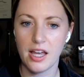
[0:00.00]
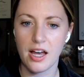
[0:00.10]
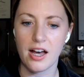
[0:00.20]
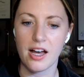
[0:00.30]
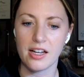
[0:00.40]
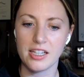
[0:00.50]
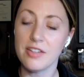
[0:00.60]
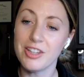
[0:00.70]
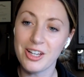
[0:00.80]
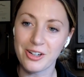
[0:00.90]
Uh,
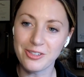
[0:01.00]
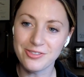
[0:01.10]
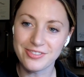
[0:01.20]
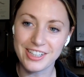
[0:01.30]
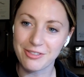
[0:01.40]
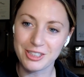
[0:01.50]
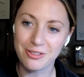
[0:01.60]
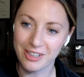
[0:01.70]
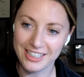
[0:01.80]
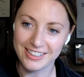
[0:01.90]
even though it was
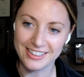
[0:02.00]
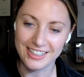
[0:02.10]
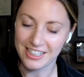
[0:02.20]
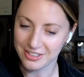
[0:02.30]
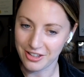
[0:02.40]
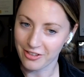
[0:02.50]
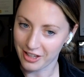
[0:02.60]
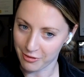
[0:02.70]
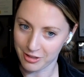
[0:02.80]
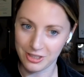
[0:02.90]
written into the
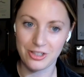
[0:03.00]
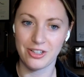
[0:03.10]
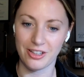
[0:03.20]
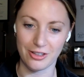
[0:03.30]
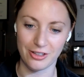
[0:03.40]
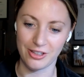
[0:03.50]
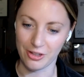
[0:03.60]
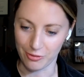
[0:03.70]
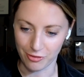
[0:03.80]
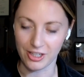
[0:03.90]
language. There, you
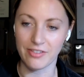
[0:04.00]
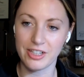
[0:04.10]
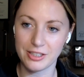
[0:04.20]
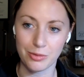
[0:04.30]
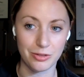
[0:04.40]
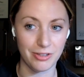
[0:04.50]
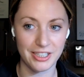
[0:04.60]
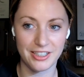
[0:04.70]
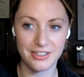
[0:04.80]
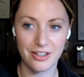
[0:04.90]
know, forgiveness was written
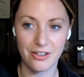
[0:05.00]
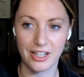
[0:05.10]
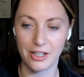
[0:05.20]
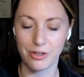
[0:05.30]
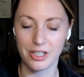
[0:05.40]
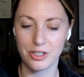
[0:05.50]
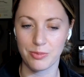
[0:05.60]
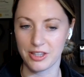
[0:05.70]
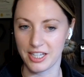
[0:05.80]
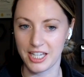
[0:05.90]
into the language,
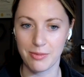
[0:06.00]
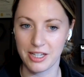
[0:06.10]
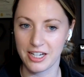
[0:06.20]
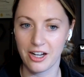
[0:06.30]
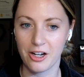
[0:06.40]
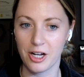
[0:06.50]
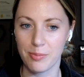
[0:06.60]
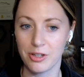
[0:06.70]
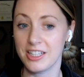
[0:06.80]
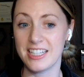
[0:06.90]
but they keep getting hung up
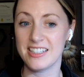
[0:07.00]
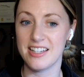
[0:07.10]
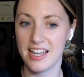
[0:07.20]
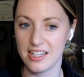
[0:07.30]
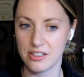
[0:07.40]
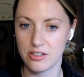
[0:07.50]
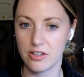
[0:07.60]
on the intent of